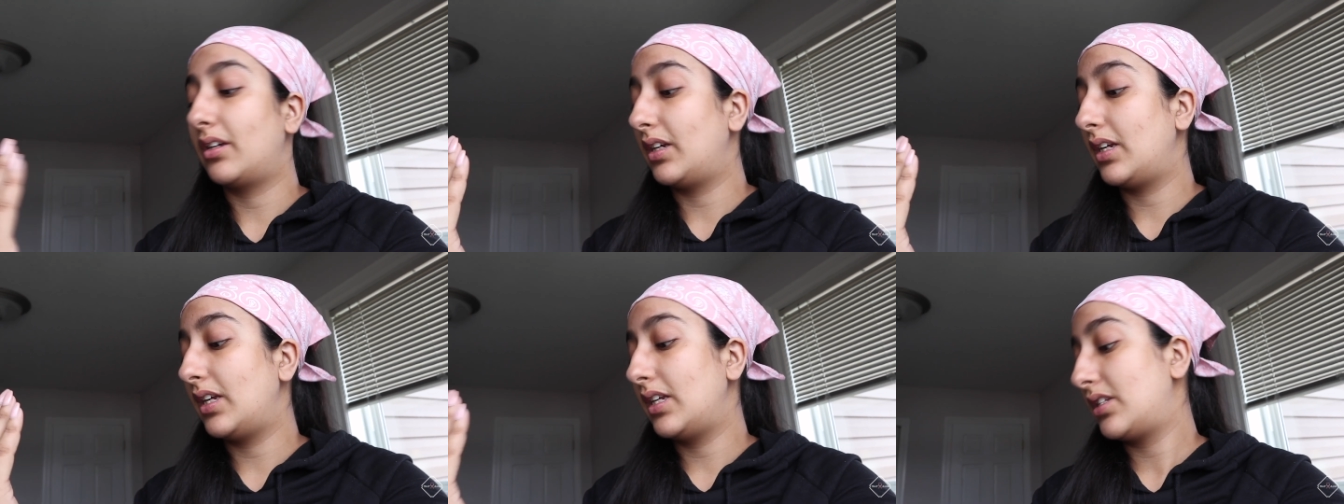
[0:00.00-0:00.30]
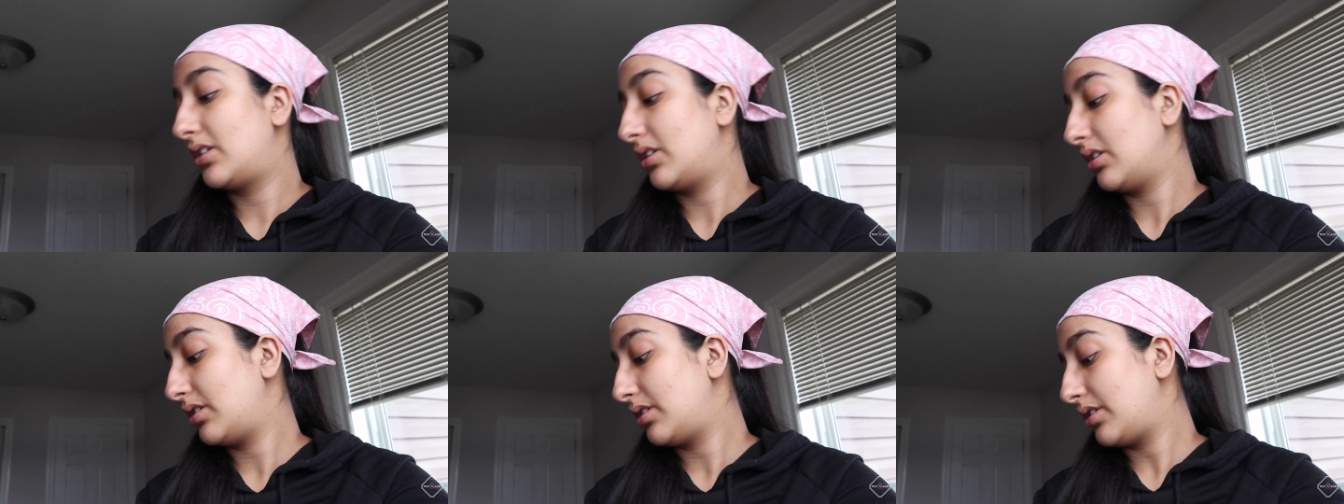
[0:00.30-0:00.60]

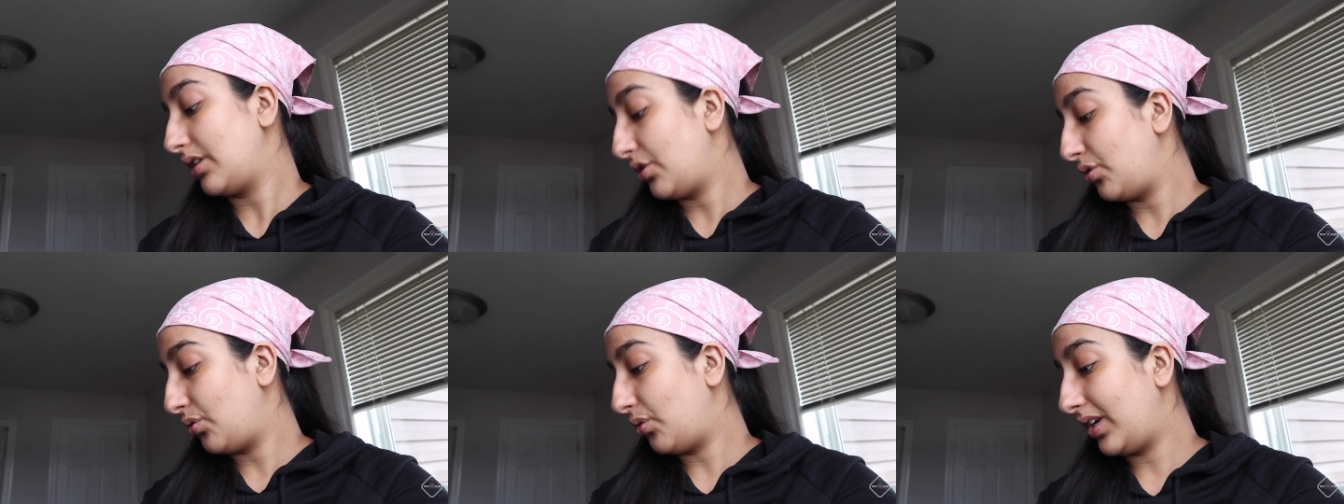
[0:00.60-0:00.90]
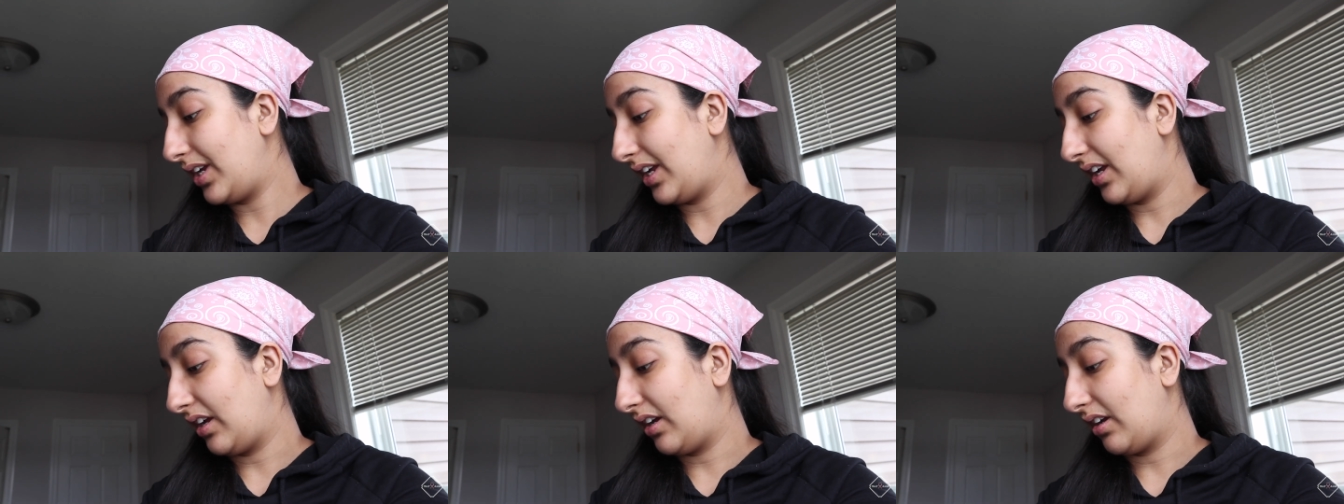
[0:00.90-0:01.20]
it's just
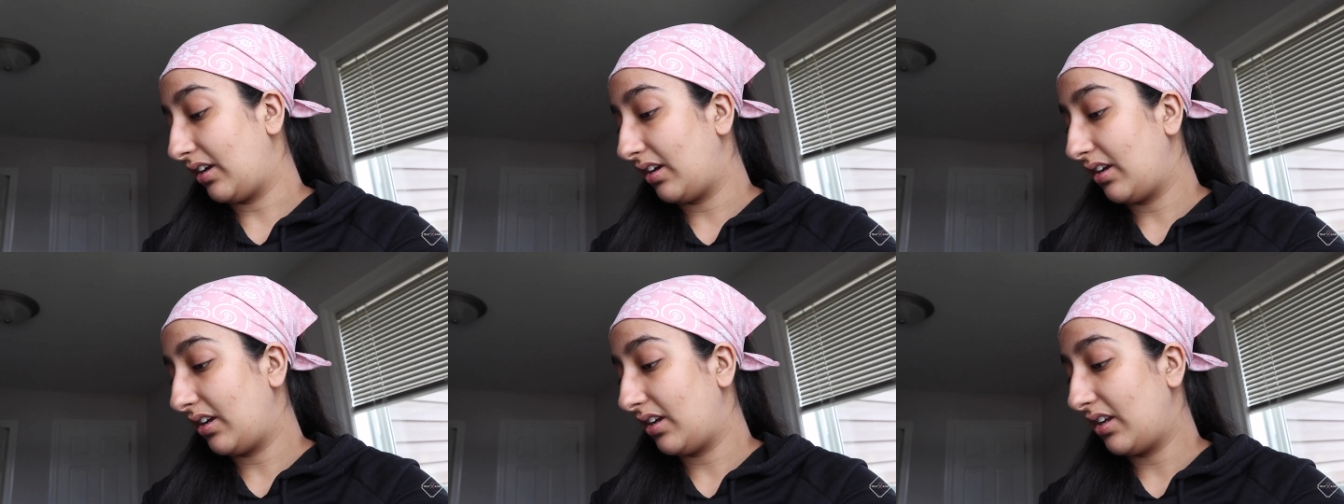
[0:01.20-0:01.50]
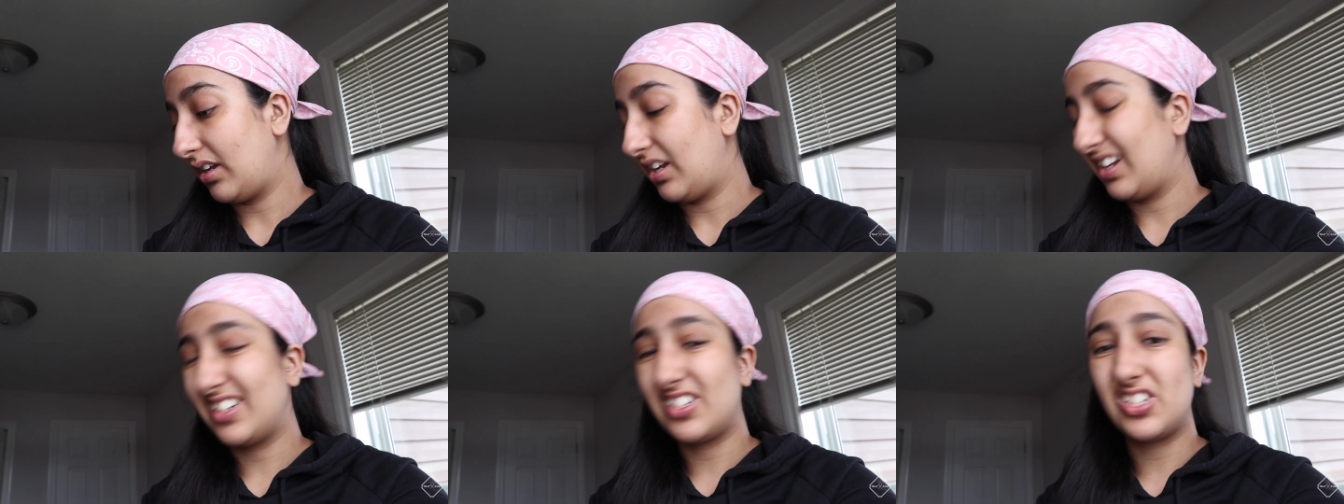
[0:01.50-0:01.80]
annoying.
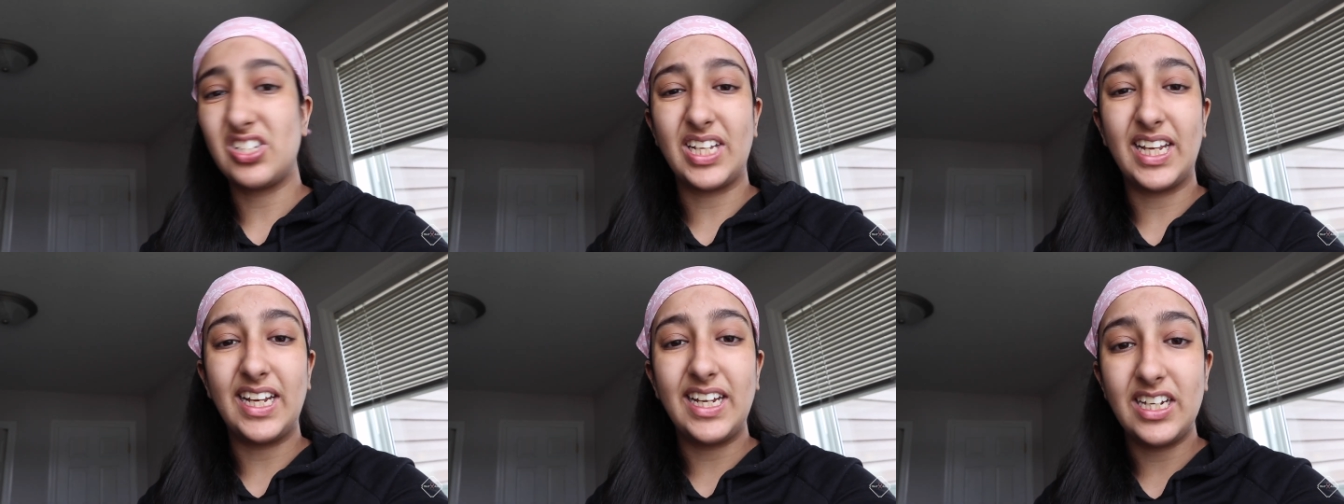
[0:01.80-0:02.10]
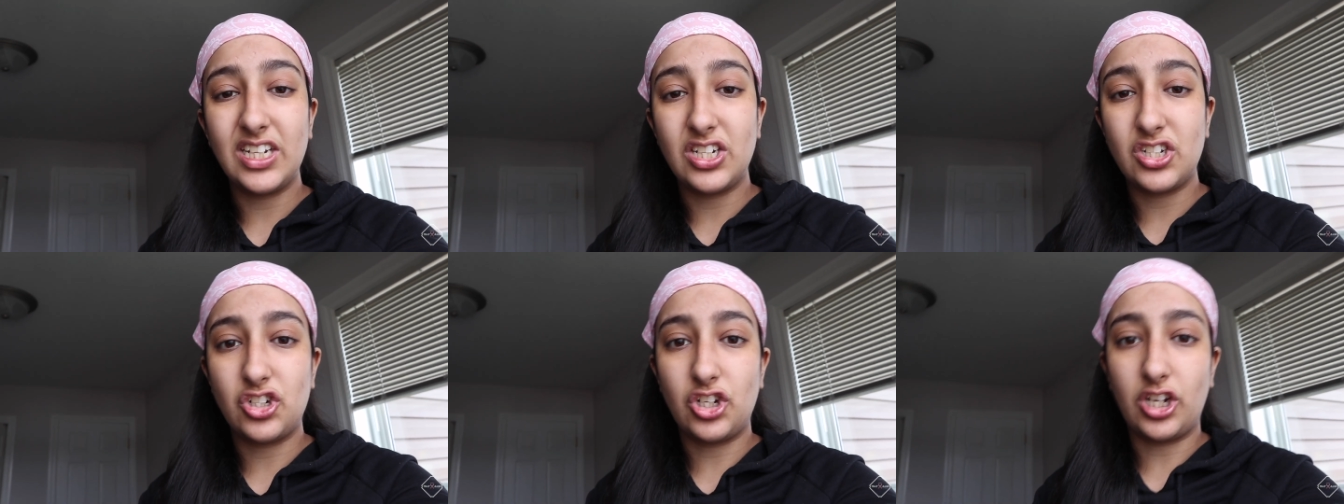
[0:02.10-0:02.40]
It's
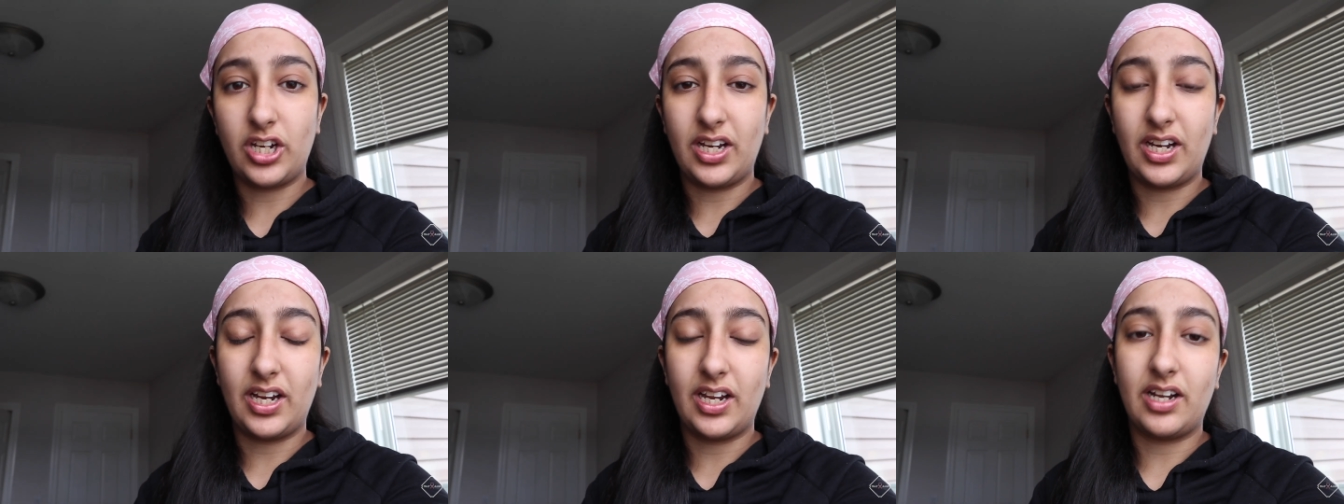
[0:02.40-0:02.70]
itchy